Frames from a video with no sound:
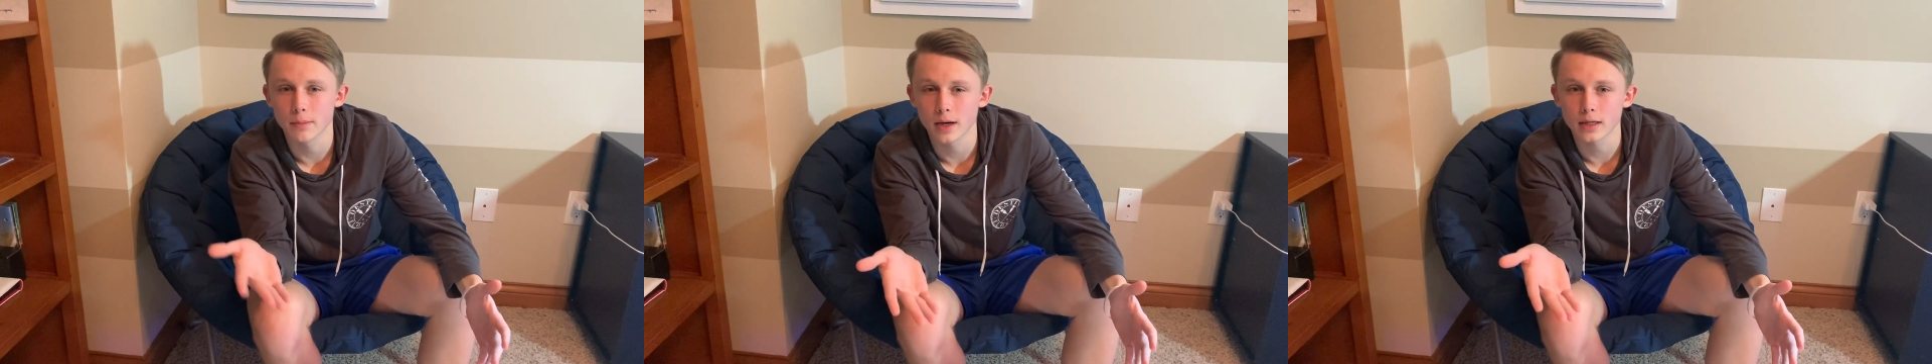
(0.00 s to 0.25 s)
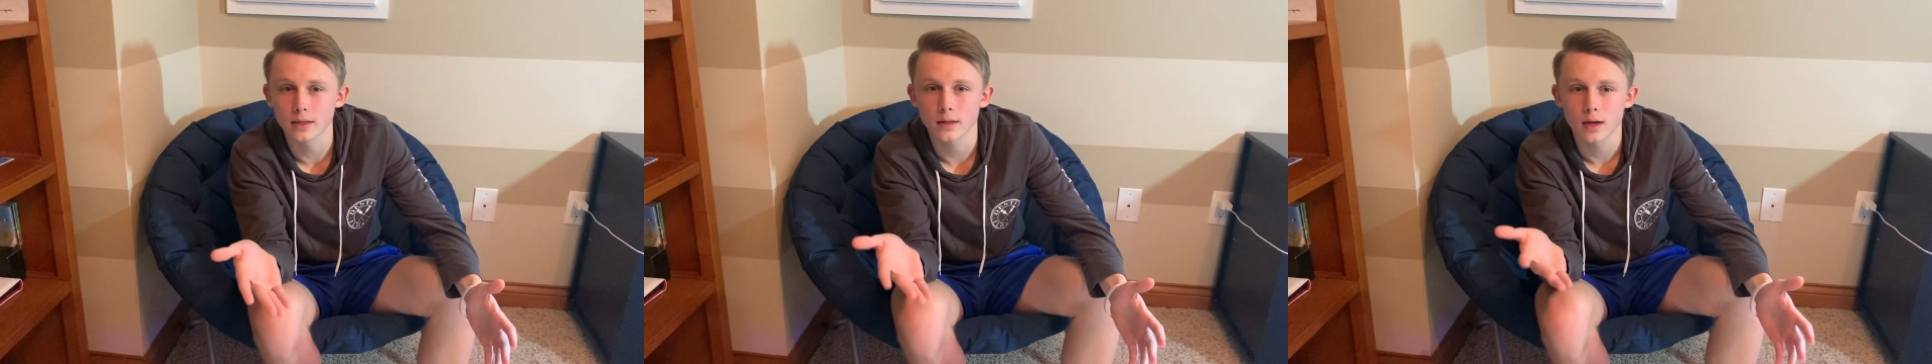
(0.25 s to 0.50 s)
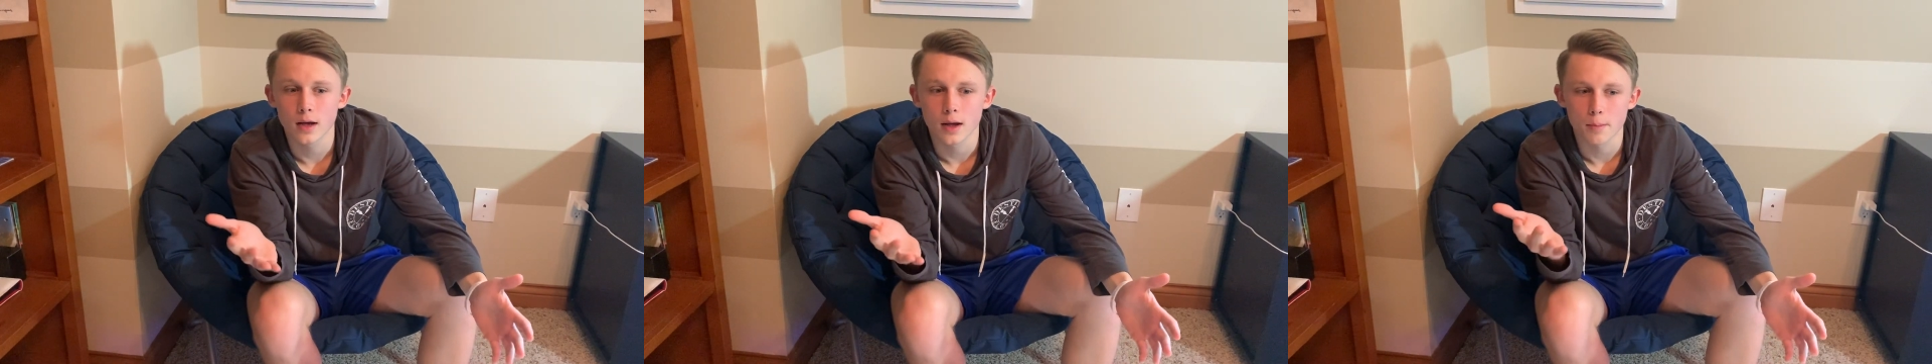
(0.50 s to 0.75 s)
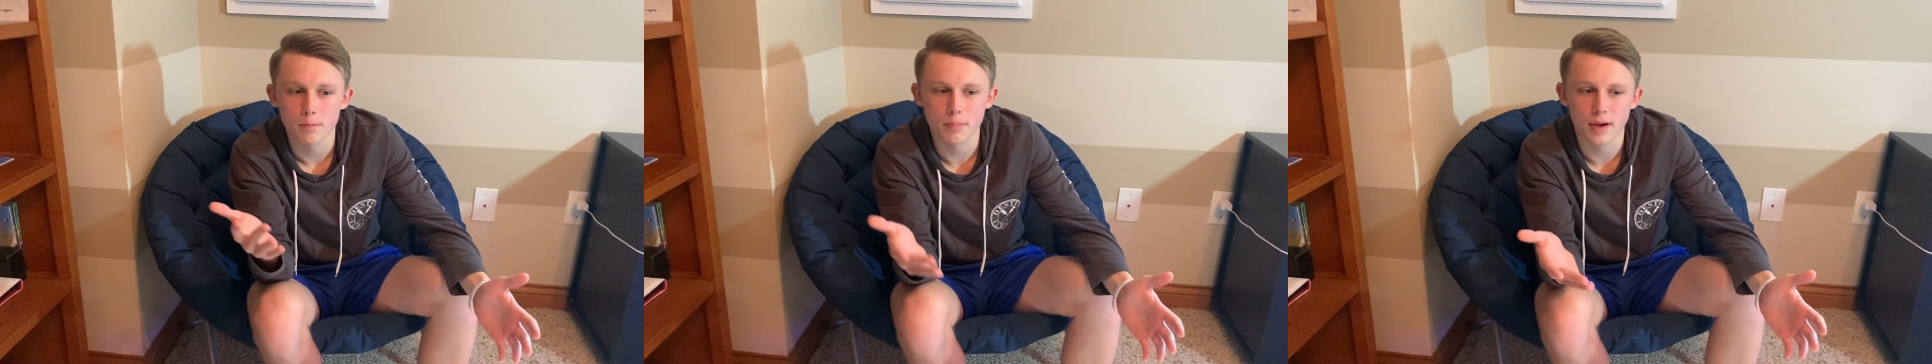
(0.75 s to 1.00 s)
money
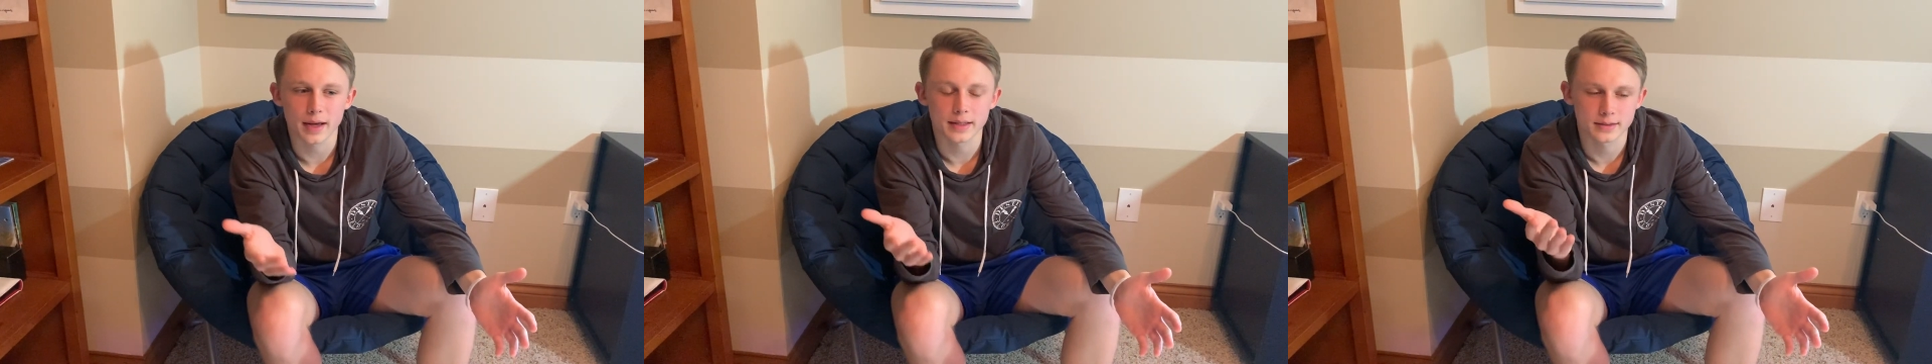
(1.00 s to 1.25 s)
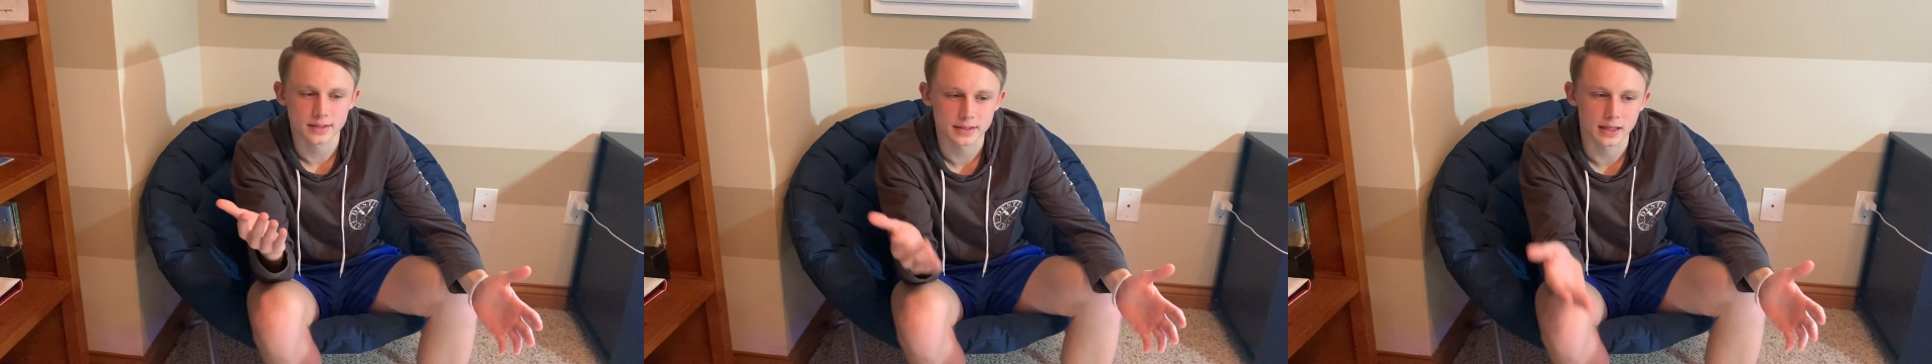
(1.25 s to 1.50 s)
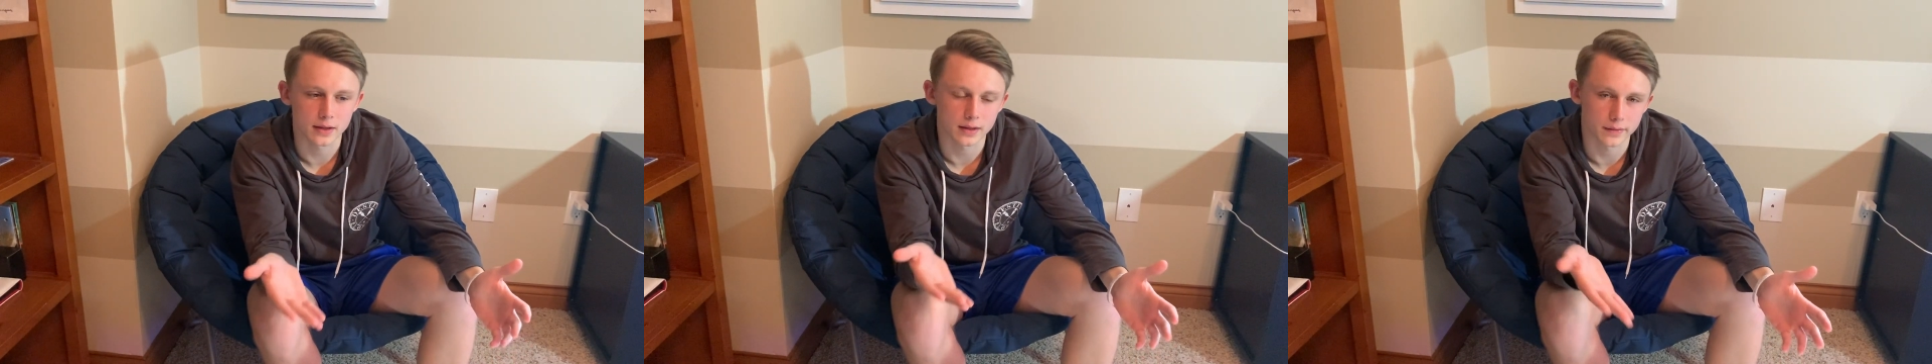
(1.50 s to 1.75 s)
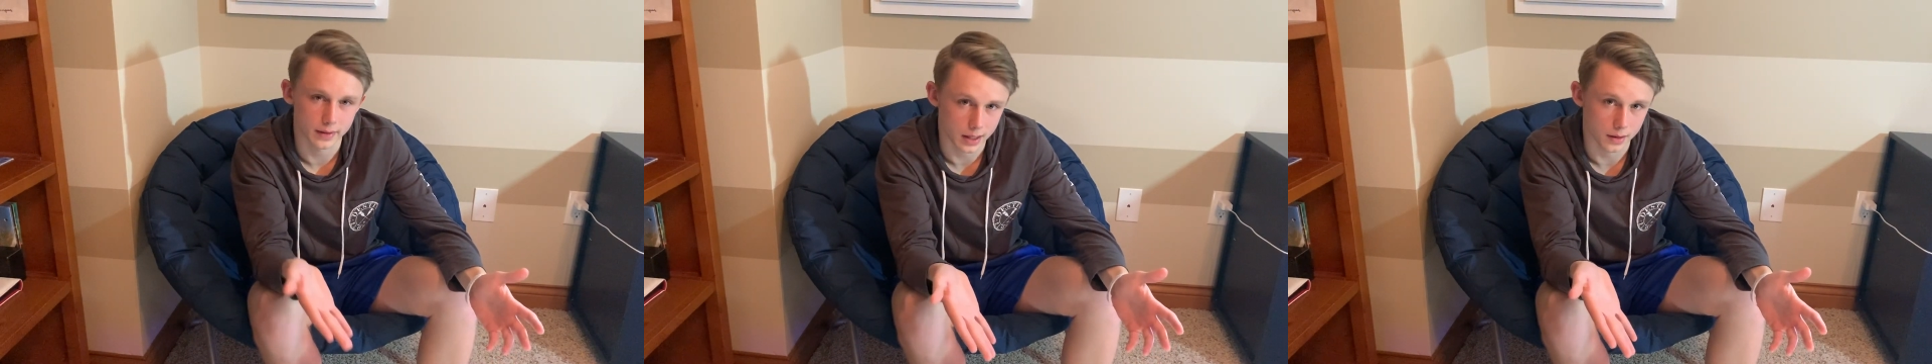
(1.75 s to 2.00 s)
by stealing
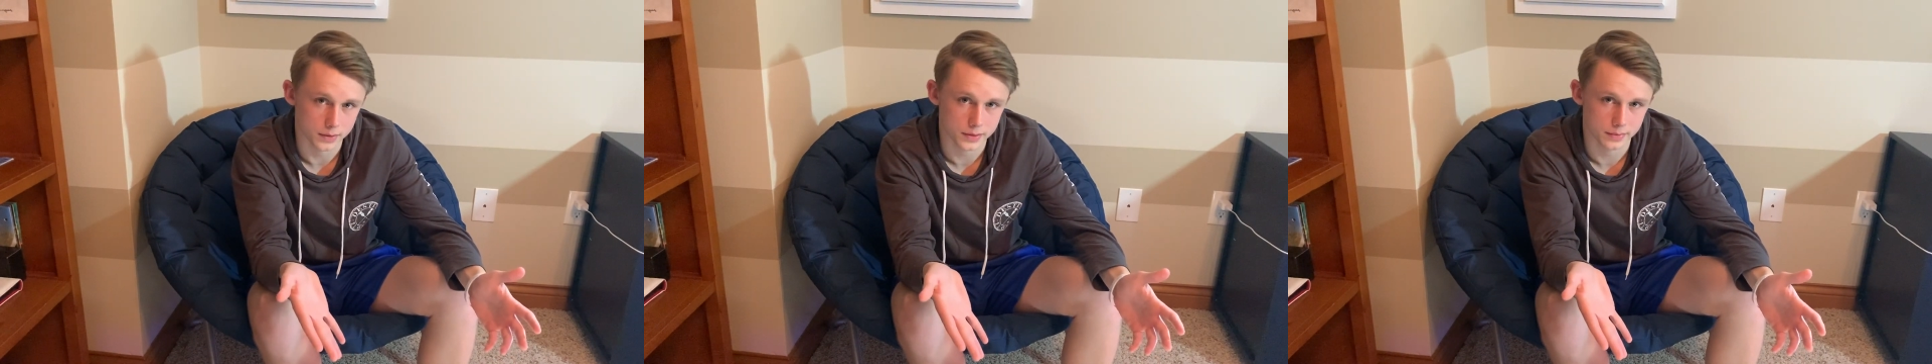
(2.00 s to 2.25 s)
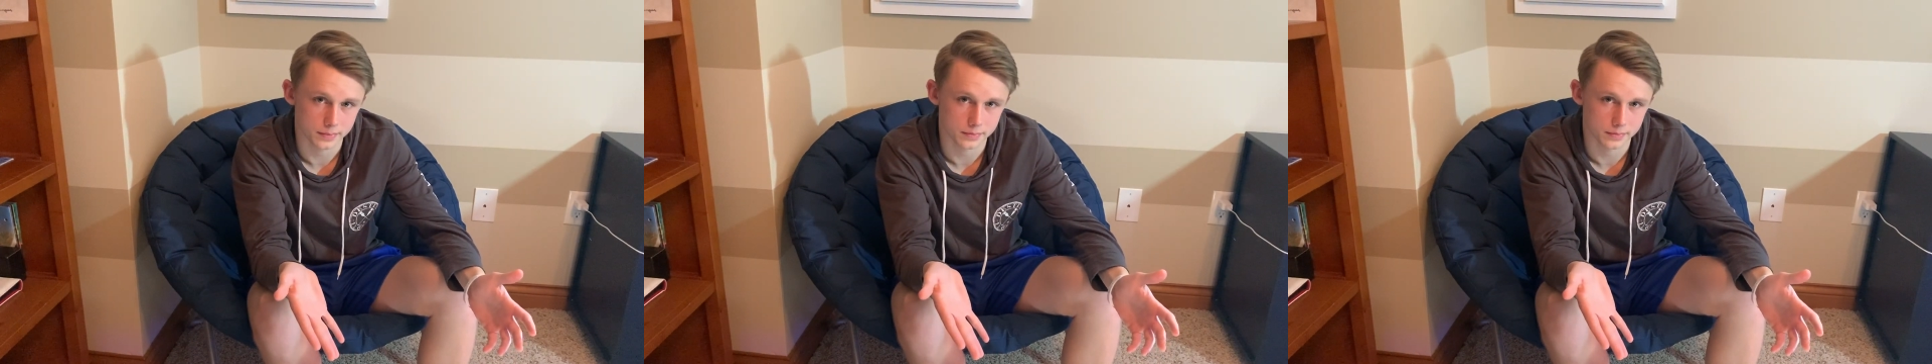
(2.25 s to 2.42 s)
videos.